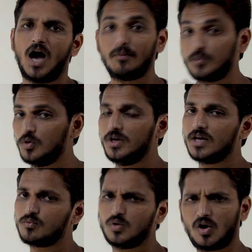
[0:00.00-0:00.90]
Up to
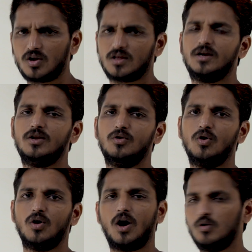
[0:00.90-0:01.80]
here we already
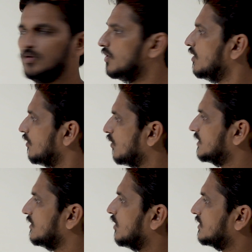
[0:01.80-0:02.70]
know how
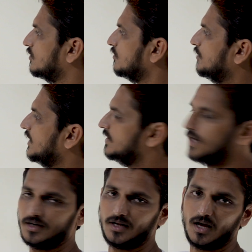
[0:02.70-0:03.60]
what do you mean
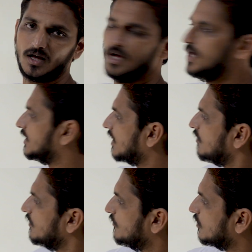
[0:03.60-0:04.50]
that.
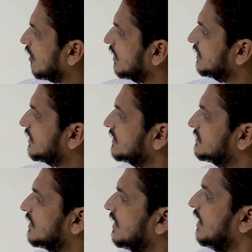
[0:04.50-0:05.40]
Now if you call it
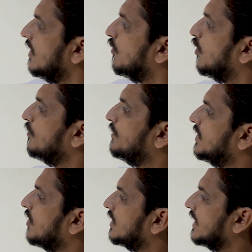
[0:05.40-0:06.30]
as
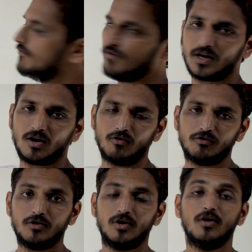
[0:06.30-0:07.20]
OB.M1
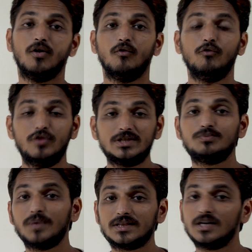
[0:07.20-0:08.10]
of,
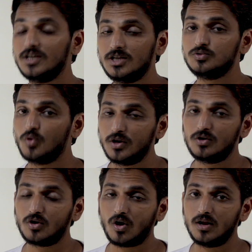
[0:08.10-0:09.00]
which method it is
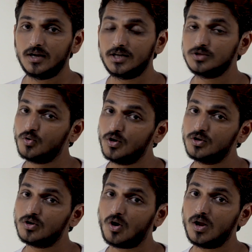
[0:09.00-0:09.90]
going to call? It is going
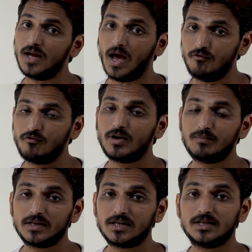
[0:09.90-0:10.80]
to call
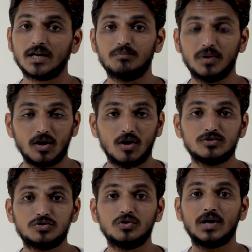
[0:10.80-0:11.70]
M1 method that
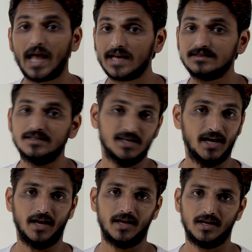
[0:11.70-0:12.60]
belongs to class
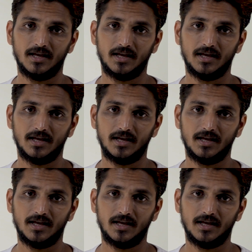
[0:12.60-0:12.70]
A.